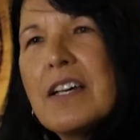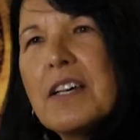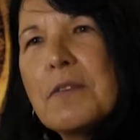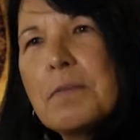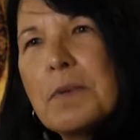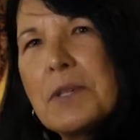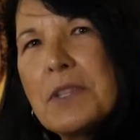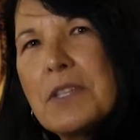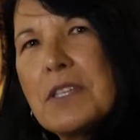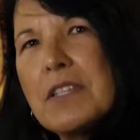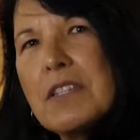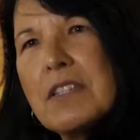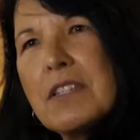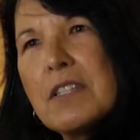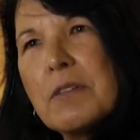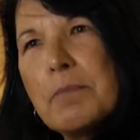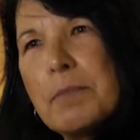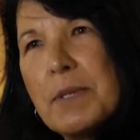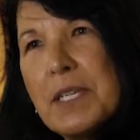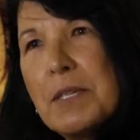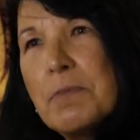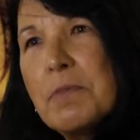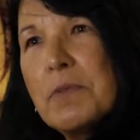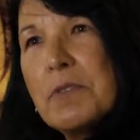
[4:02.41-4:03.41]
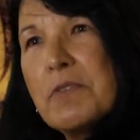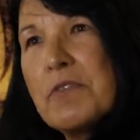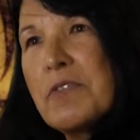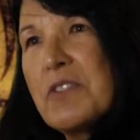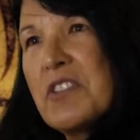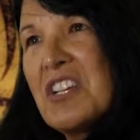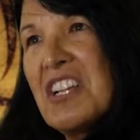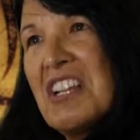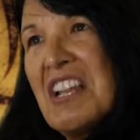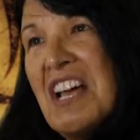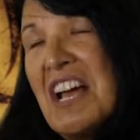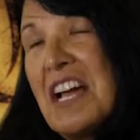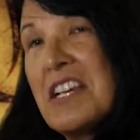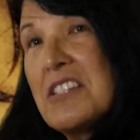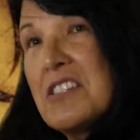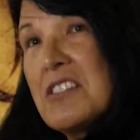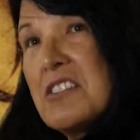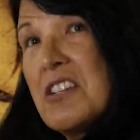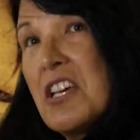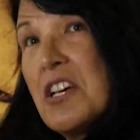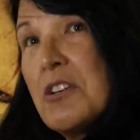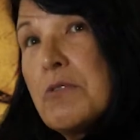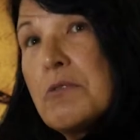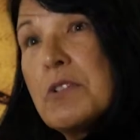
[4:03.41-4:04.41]
But the people for the last
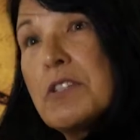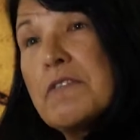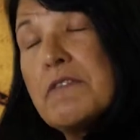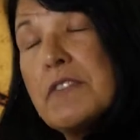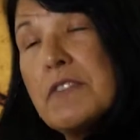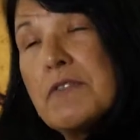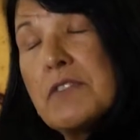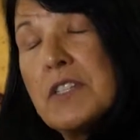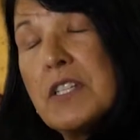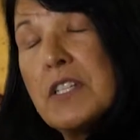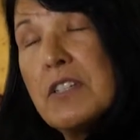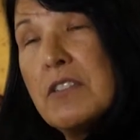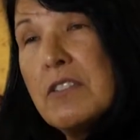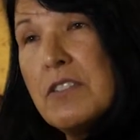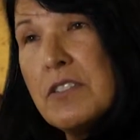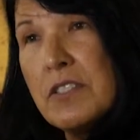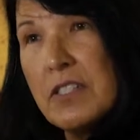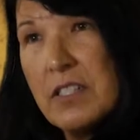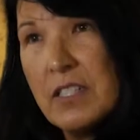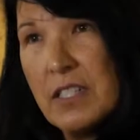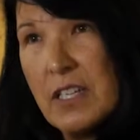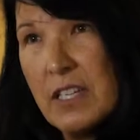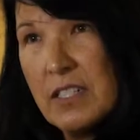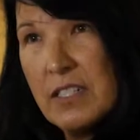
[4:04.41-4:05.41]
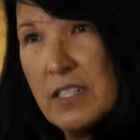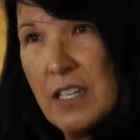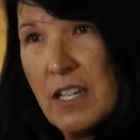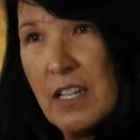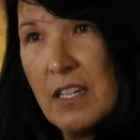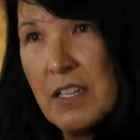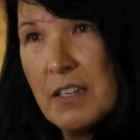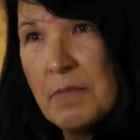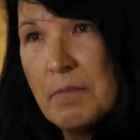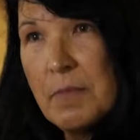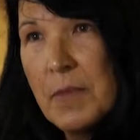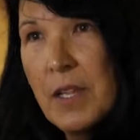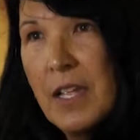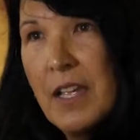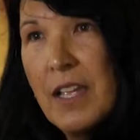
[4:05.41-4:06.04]
150 years at that time